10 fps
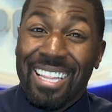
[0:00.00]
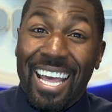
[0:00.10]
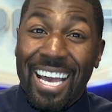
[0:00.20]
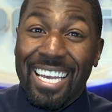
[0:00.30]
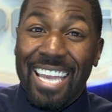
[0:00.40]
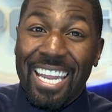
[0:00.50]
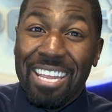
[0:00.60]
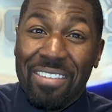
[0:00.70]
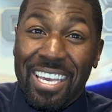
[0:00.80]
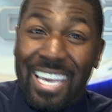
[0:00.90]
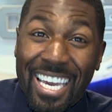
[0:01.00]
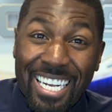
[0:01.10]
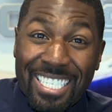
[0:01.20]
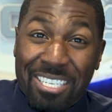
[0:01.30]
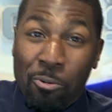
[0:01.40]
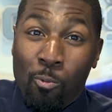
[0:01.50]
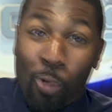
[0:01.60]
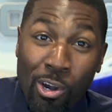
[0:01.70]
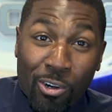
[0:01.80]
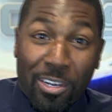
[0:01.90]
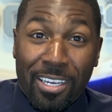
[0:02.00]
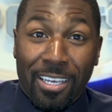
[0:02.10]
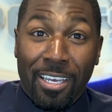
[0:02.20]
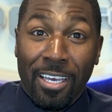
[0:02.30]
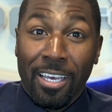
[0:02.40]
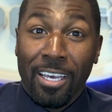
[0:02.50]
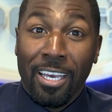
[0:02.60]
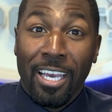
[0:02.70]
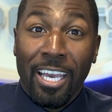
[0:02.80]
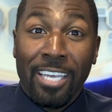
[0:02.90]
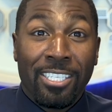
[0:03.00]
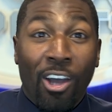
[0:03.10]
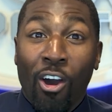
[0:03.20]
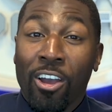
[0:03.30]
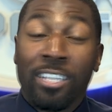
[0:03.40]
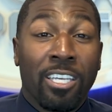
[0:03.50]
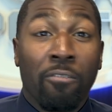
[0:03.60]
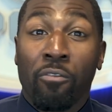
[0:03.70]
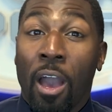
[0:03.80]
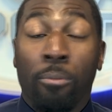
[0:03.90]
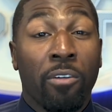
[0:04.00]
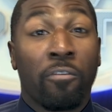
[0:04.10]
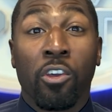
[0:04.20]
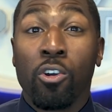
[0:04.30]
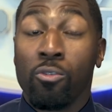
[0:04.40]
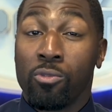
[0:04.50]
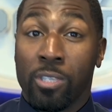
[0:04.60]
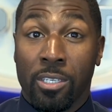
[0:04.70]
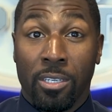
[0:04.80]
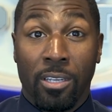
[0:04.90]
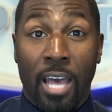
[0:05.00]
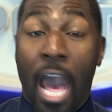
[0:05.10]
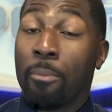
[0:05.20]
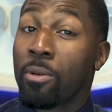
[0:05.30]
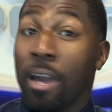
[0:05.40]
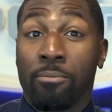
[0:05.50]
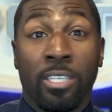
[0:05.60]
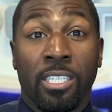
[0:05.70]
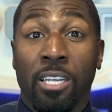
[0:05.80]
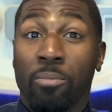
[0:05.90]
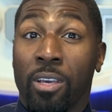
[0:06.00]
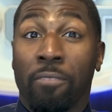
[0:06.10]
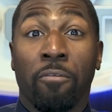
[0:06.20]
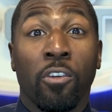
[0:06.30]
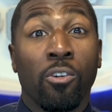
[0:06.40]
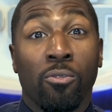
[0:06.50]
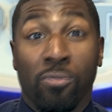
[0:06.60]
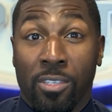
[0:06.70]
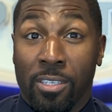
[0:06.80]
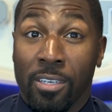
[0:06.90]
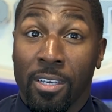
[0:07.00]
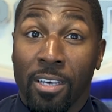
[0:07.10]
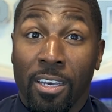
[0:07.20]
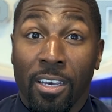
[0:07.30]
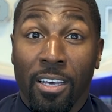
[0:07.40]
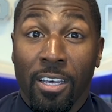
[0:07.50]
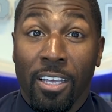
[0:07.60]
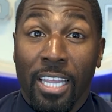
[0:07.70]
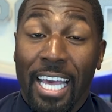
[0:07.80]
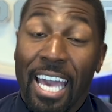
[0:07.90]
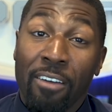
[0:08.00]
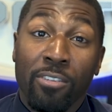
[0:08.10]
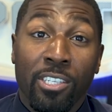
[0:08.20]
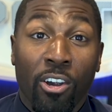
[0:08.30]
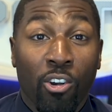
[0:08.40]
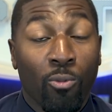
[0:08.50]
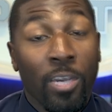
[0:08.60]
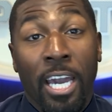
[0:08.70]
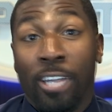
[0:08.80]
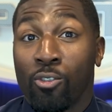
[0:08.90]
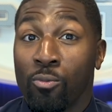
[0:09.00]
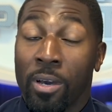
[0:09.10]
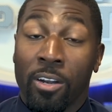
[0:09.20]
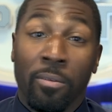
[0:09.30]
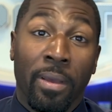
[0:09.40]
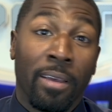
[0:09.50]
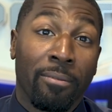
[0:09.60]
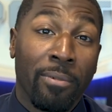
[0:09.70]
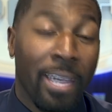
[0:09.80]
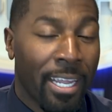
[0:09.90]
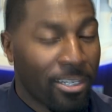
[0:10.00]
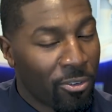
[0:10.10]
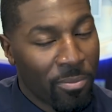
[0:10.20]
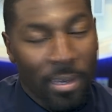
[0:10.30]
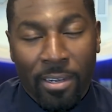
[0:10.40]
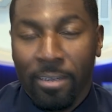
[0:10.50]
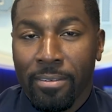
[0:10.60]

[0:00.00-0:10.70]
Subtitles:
Like, I can't even get it to work. I'm confused. I'm just simply confused. Like, Evan Turner, we gotta do better, man. We gotta do better.